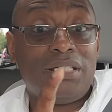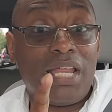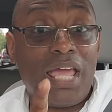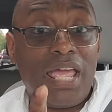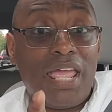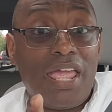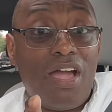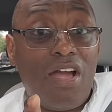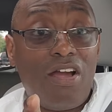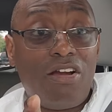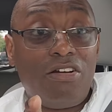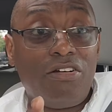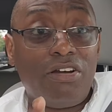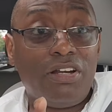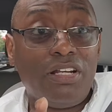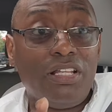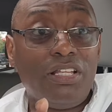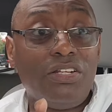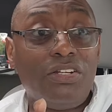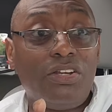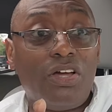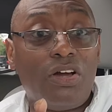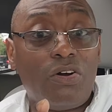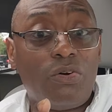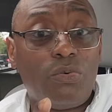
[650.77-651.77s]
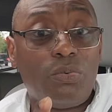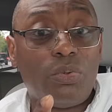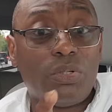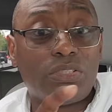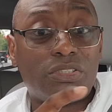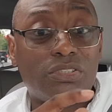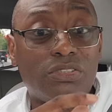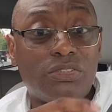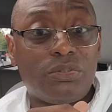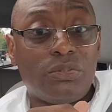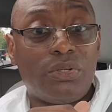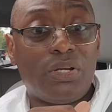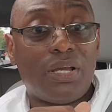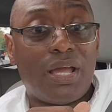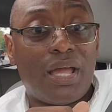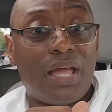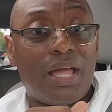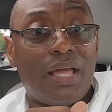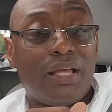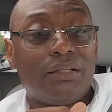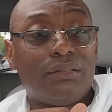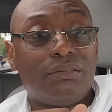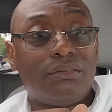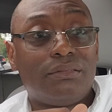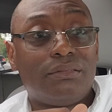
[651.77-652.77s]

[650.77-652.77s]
they already know what you got.